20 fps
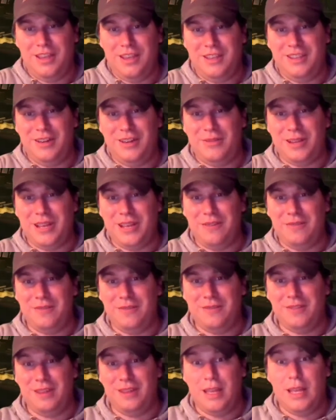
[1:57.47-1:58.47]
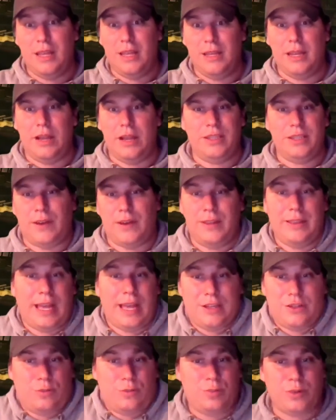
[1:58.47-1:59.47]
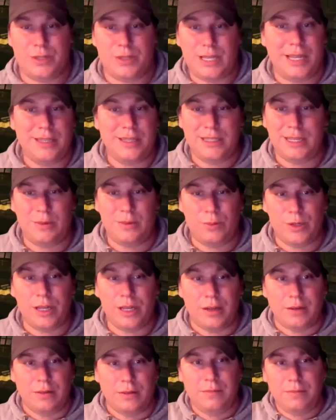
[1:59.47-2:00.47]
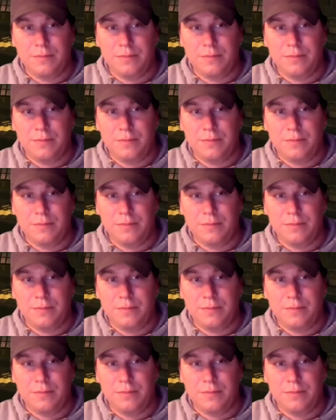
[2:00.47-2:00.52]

There we go. Now let's find the actual percents and we're done.